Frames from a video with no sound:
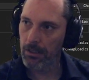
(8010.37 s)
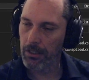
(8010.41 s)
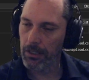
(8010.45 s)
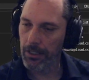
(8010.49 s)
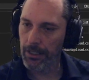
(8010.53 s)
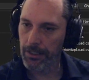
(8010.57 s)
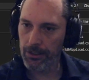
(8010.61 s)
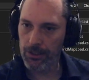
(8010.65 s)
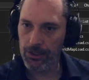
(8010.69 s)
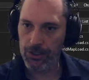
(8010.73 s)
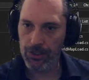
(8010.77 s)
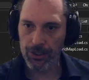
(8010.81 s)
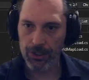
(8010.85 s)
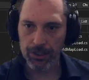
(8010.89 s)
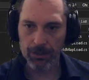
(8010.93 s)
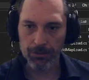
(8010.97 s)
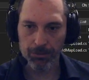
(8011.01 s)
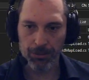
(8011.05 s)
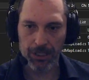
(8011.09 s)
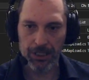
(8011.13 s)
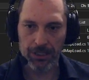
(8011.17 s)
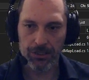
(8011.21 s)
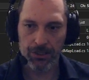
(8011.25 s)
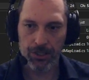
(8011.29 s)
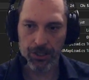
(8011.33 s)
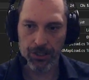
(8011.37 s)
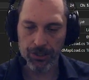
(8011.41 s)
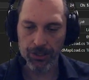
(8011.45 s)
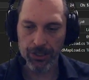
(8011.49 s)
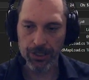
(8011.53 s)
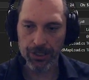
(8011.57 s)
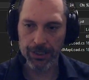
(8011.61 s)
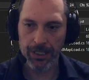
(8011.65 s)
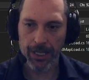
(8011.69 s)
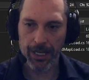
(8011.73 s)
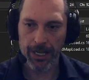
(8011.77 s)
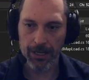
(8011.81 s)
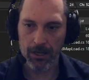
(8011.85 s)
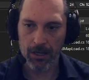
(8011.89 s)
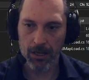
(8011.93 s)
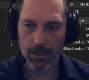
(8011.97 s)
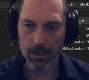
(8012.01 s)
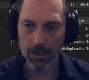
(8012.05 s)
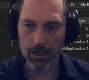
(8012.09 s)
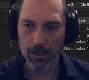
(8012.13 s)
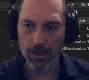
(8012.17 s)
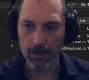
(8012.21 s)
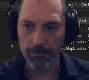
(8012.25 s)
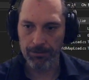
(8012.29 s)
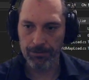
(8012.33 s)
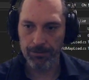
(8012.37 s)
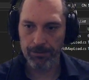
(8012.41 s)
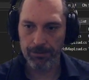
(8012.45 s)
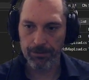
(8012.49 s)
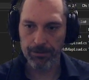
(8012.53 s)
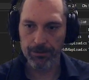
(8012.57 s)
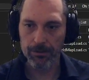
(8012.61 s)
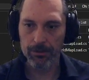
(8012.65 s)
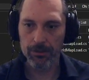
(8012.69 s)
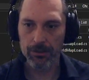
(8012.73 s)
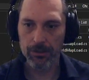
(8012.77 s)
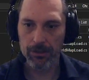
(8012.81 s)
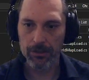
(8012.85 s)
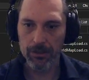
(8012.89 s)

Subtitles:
be turning that off.